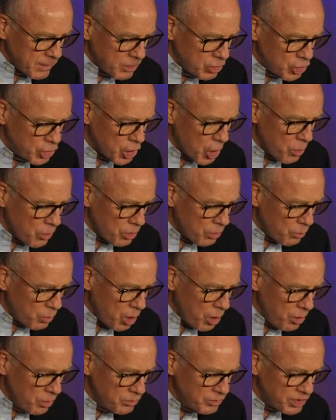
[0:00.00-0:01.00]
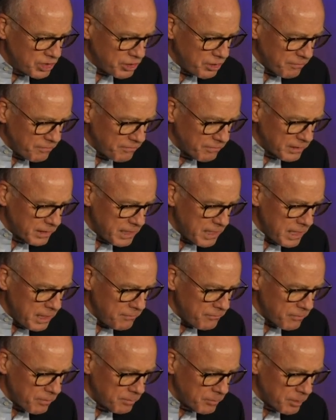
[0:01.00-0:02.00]
Jonah rose to flee
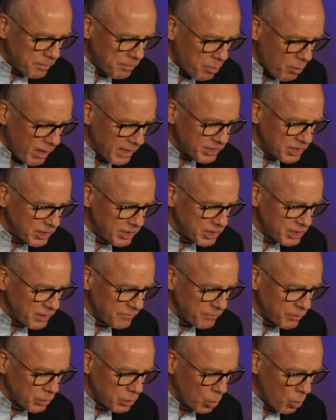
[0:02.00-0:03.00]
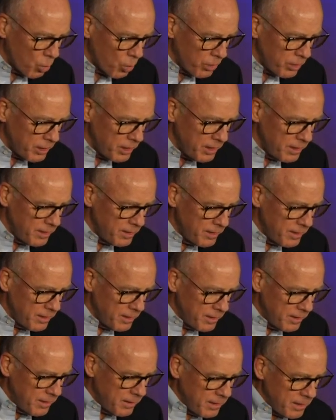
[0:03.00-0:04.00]
from the presence of the Lord.
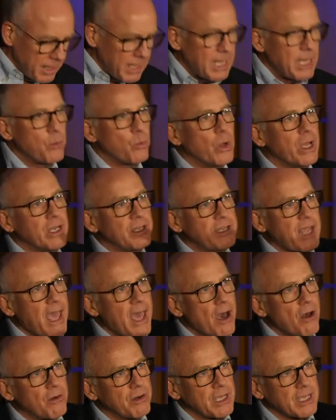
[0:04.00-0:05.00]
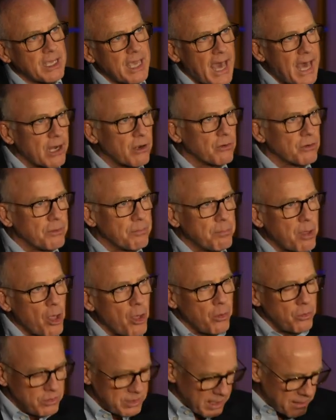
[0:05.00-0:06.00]
He went down and got on a
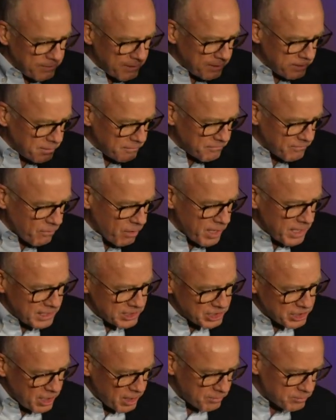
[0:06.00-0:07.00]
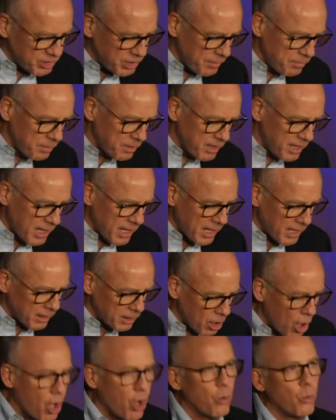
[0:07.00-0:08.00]
boat, and then the phrase comes up again
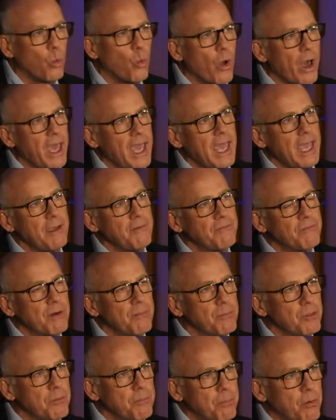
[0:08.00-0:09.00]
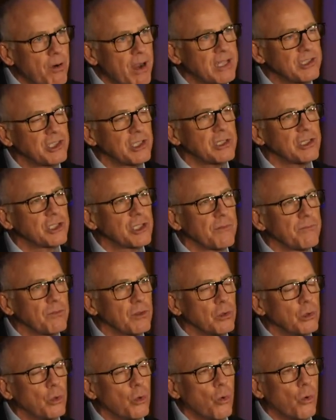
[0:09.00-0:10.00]
away from the presence of the
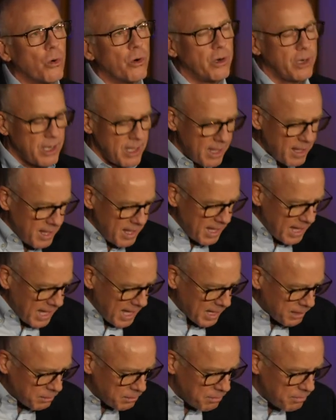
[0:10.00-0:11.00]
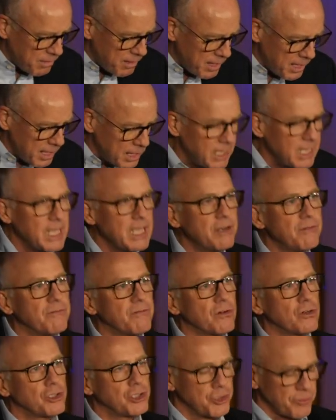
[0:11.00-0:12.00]
Lord. And then in
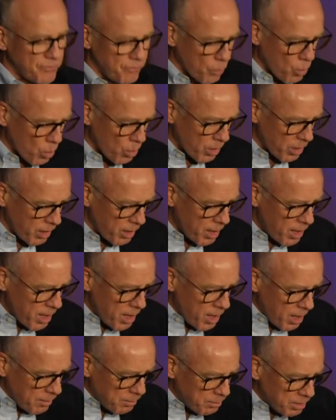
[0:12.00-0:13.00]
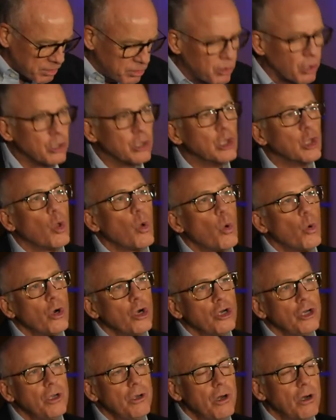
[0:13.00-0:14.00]
verse 4, but the
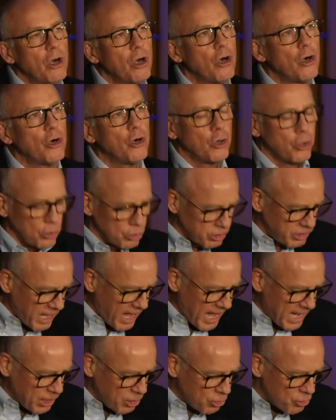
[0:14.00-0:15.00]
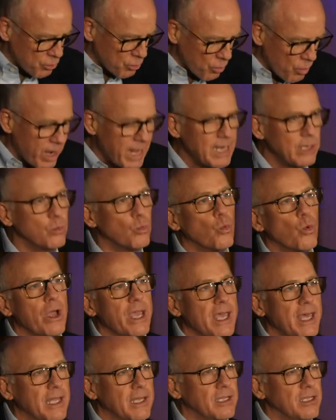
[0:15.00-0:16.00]
Lord hurled a great
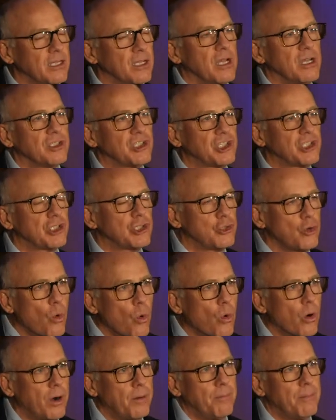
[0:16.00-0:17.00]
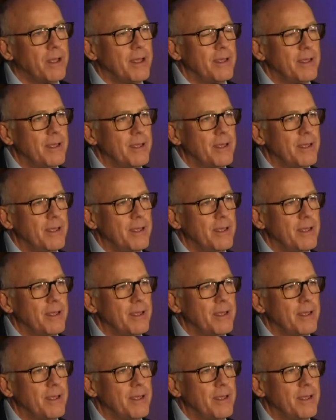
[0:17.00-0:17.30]
wind, a storm.